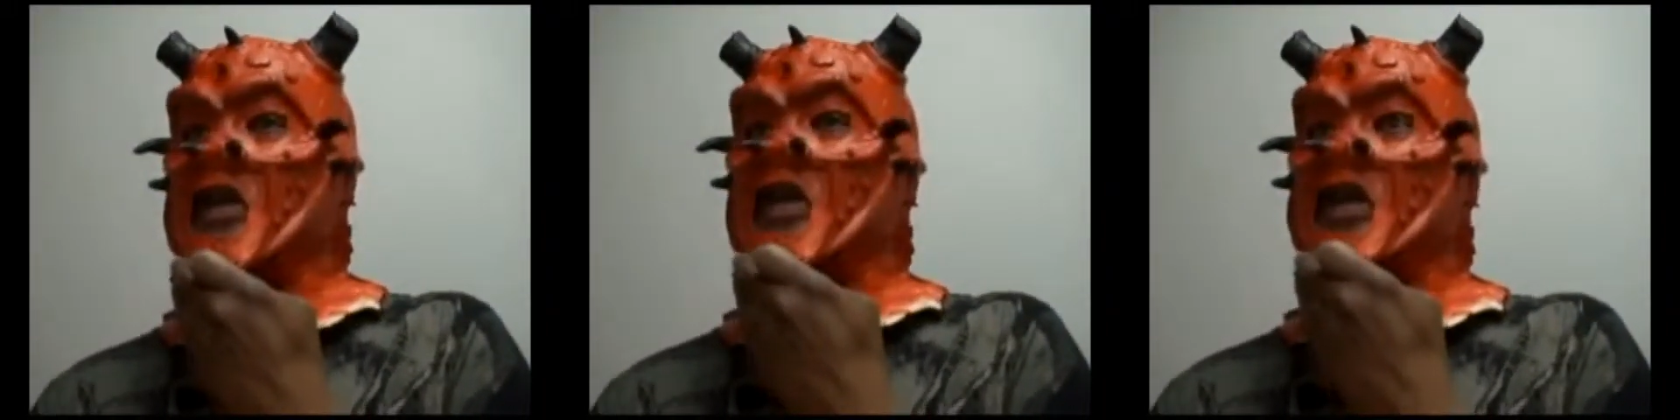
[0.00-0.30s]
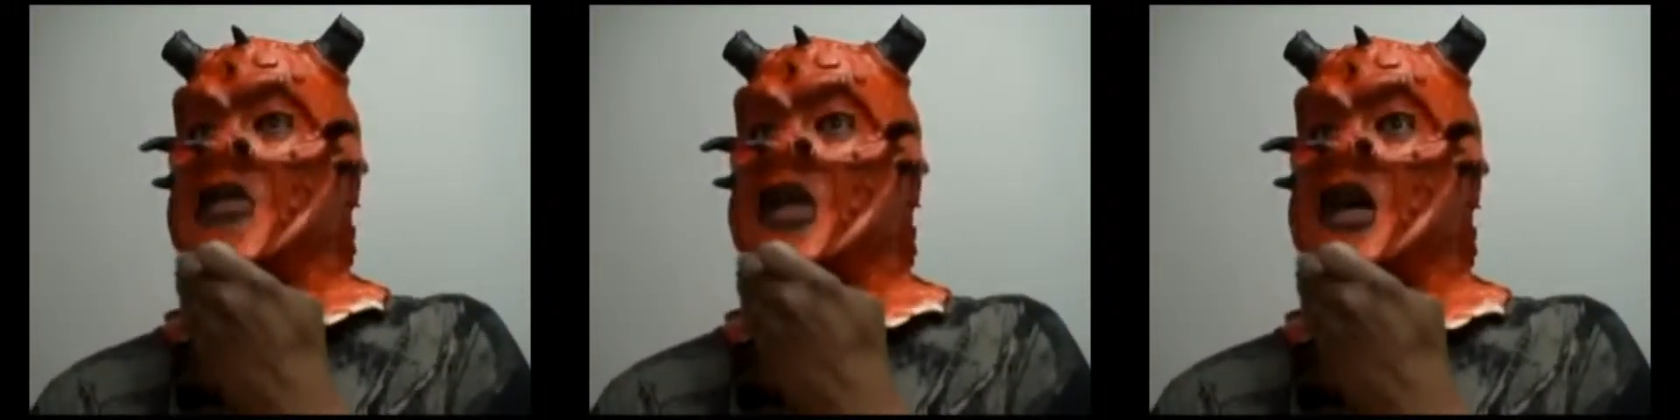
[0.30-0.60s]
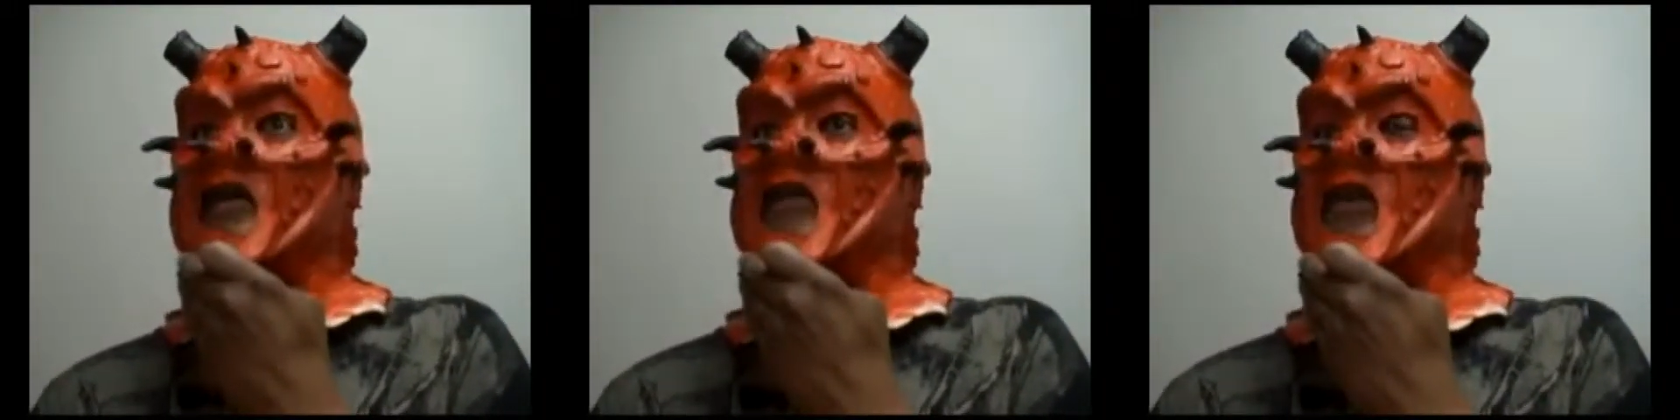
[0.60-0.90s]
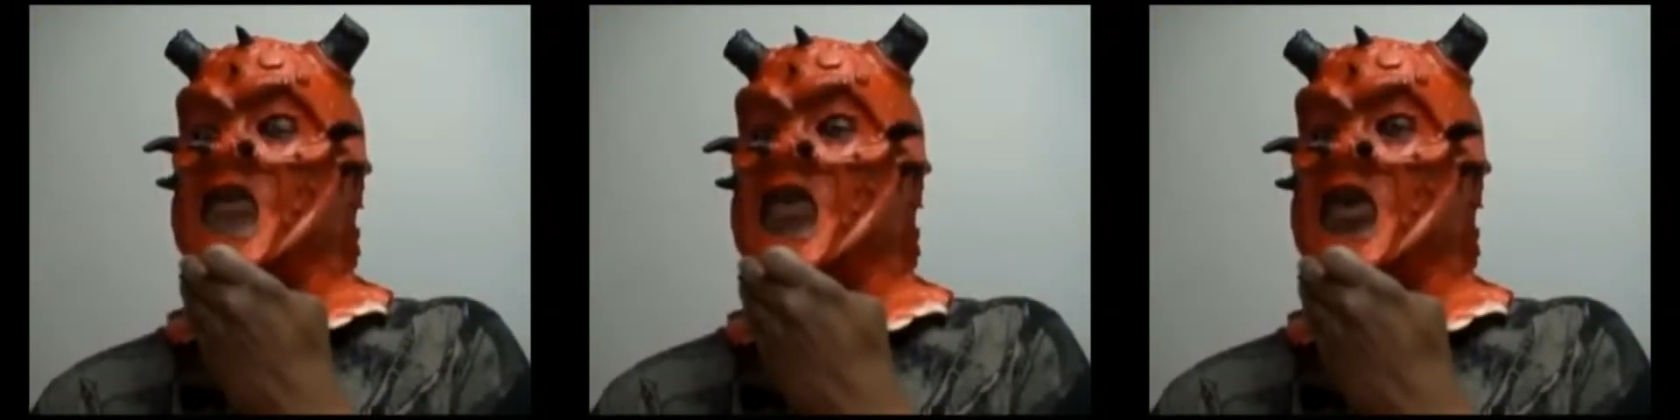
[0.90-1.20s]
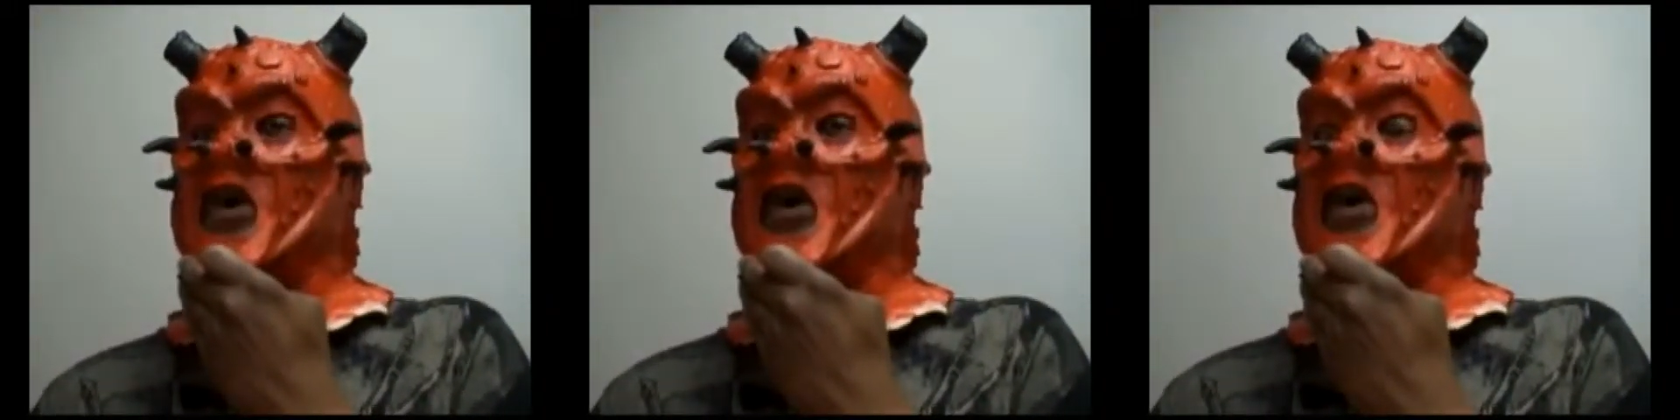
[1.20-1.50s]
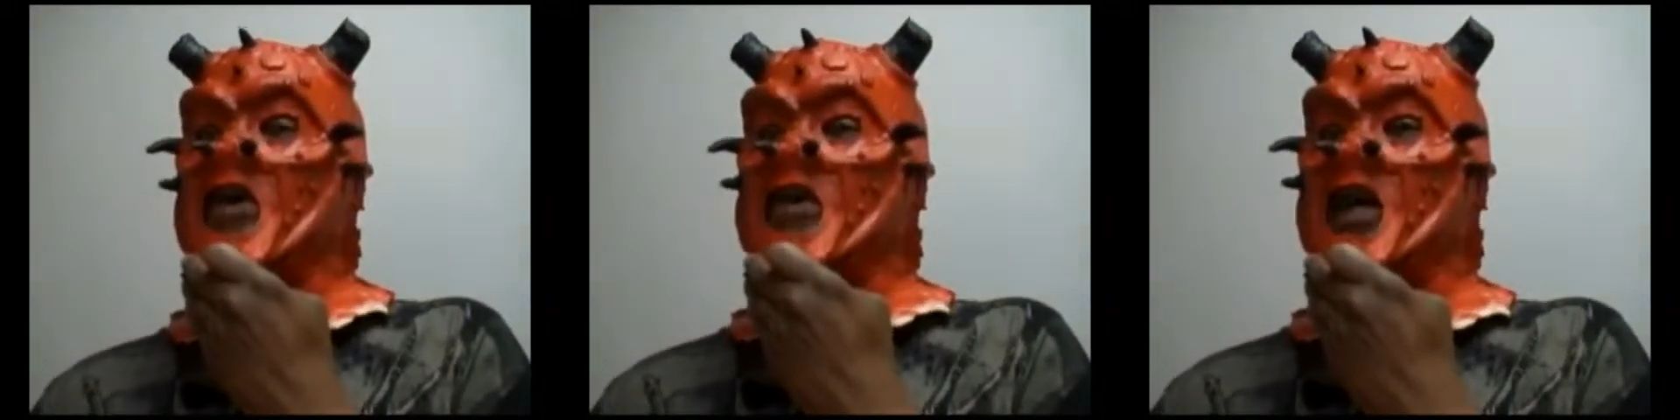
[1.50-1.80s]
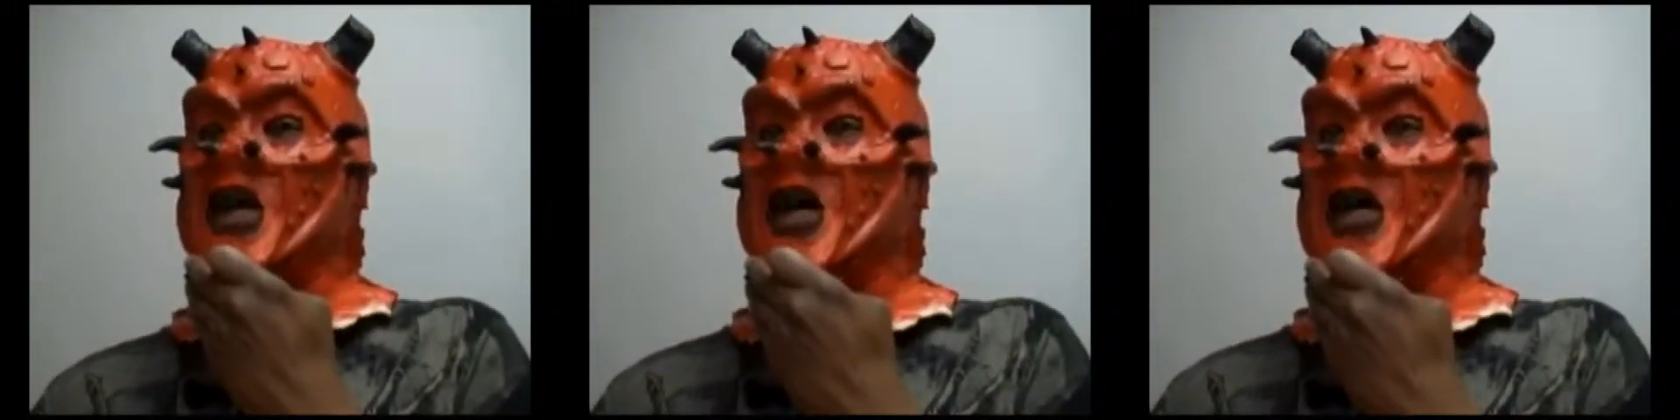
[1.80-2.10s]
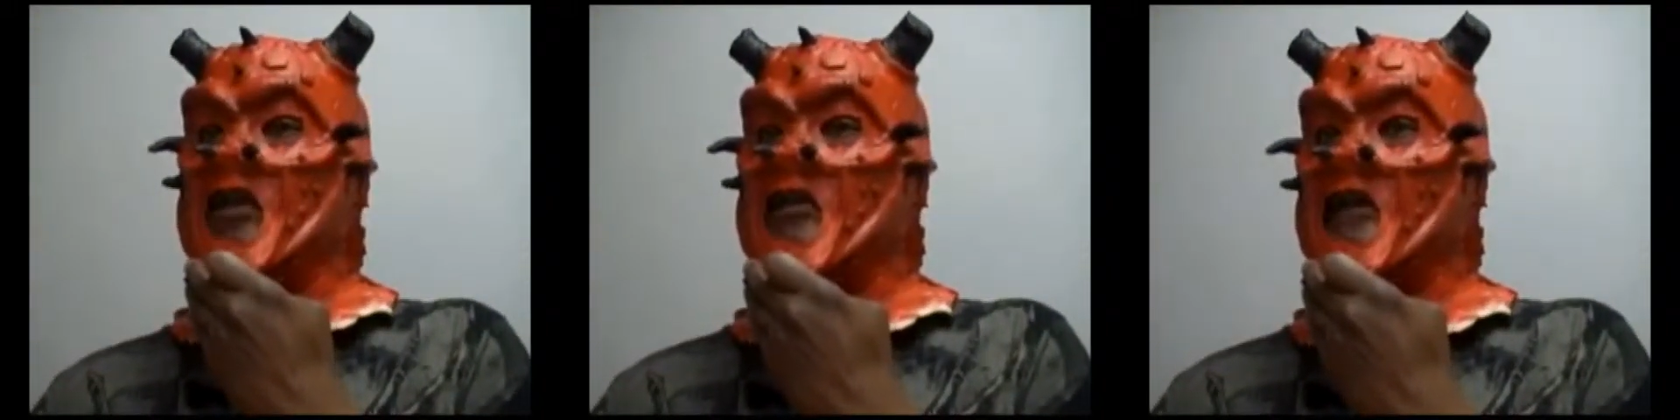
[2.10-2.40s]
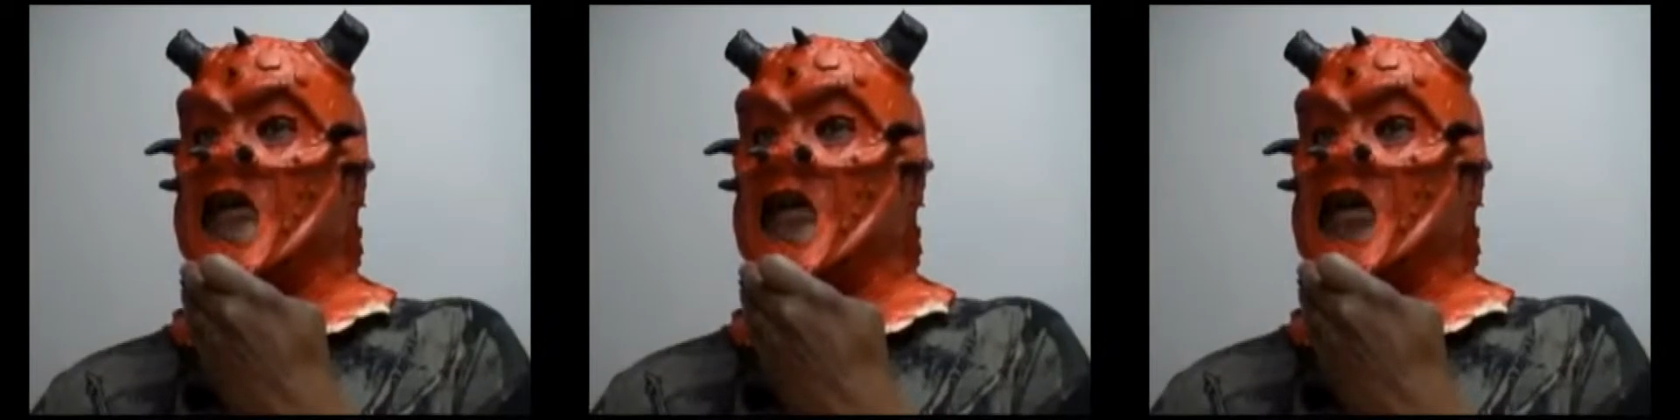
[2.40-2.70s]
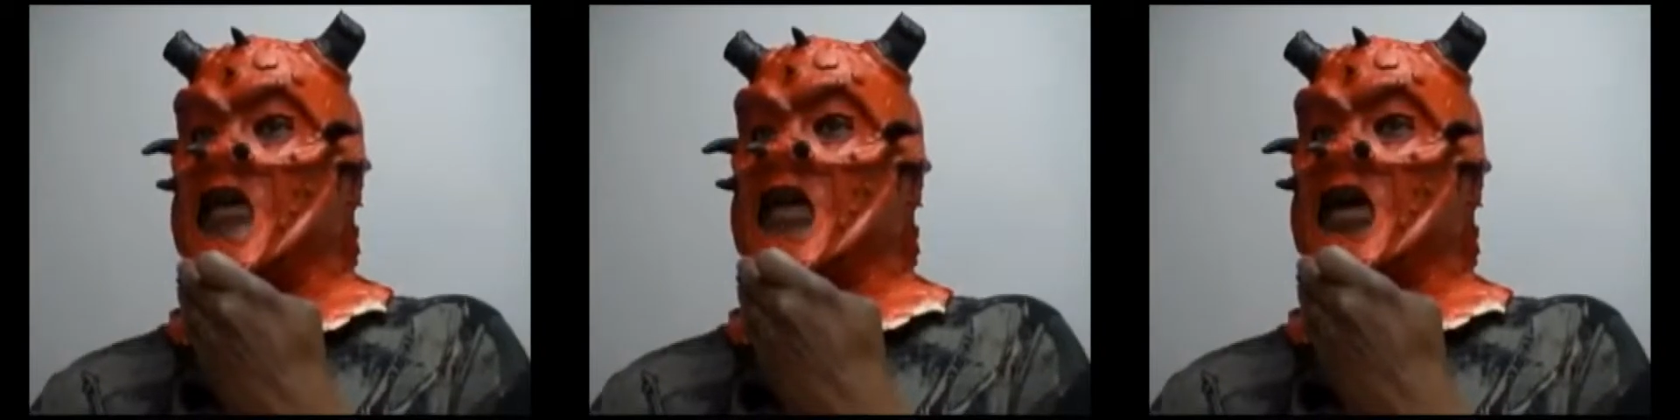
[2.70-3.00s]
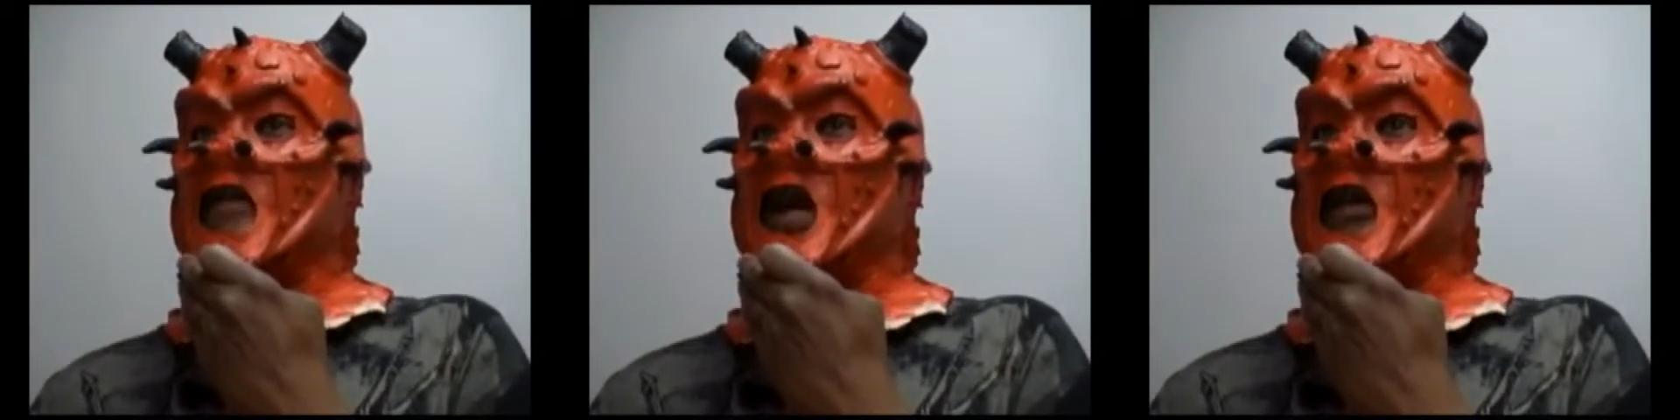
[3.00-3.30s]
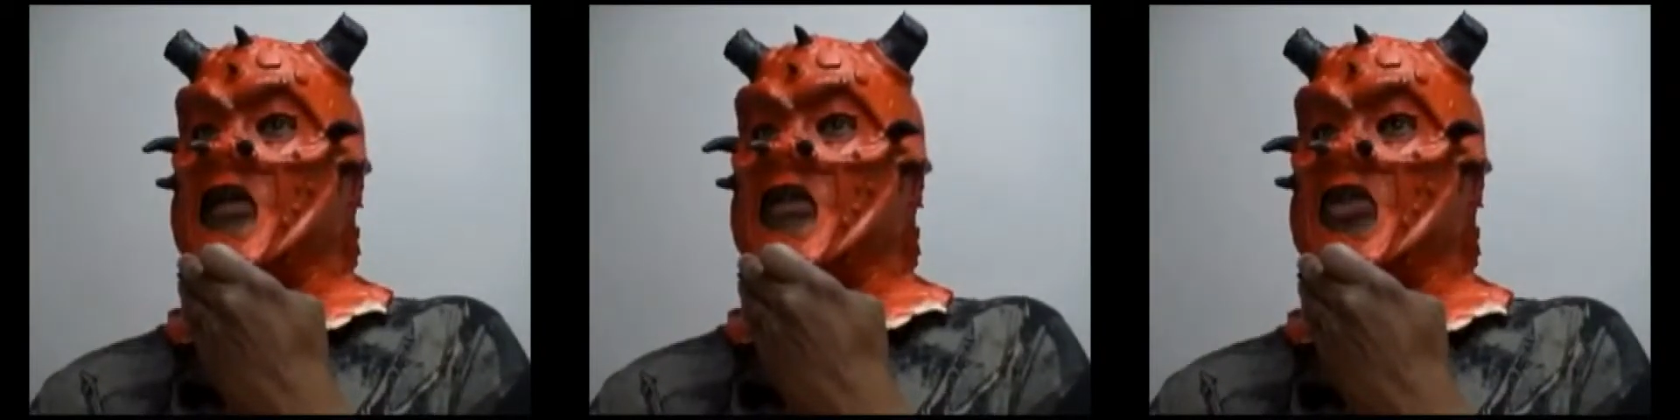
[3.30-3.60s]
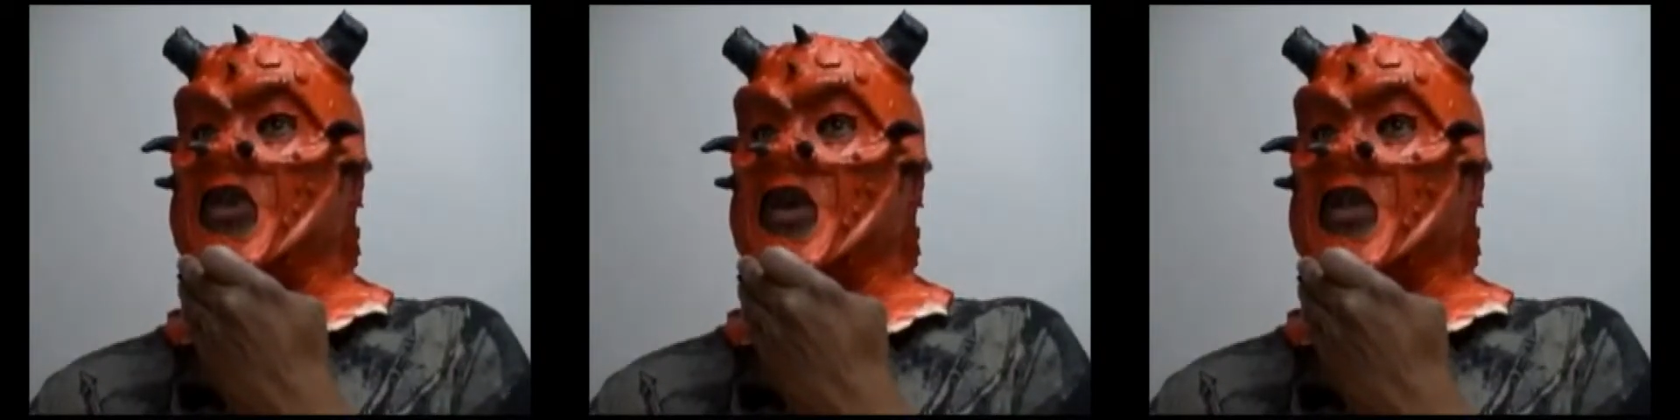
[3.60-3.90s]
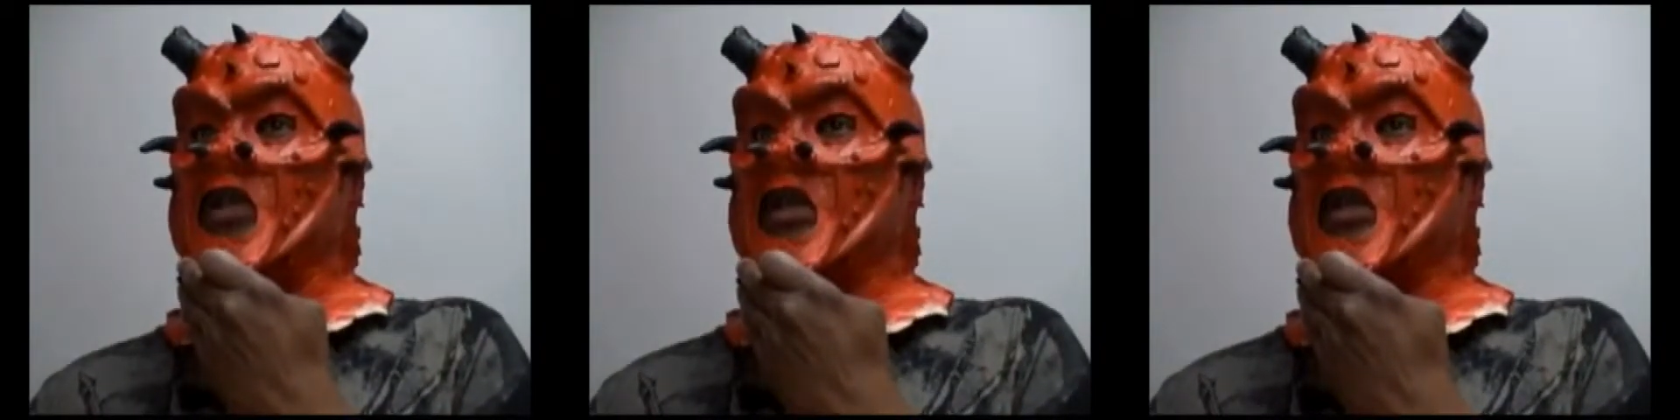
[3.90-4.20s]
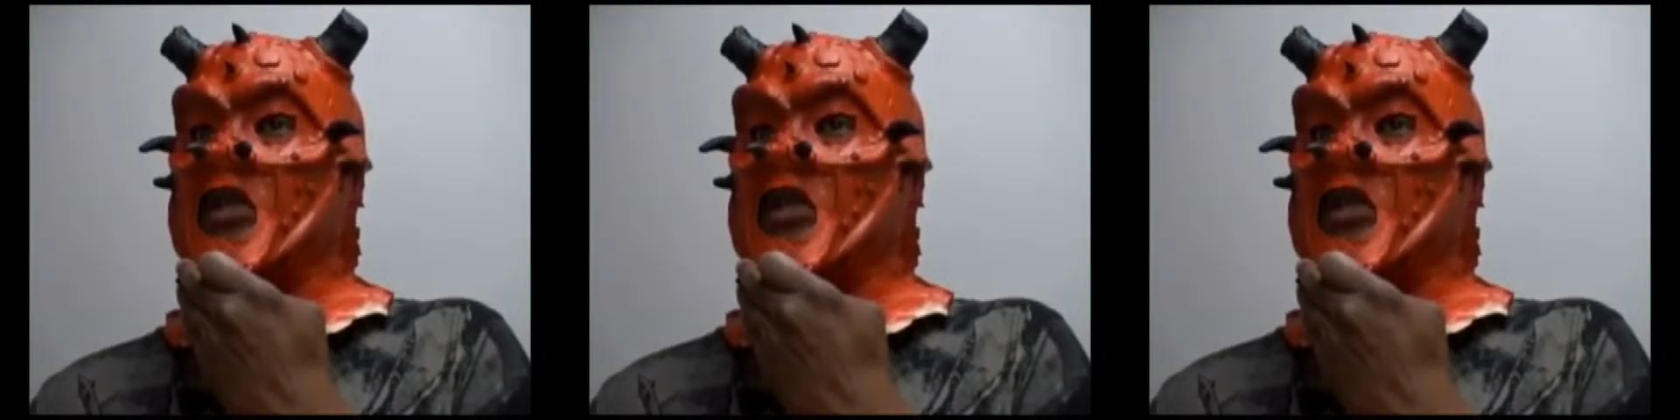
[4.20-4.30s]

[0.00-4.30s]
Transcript: And it's hot, folks. Whoa, is that hot. I've got no choice.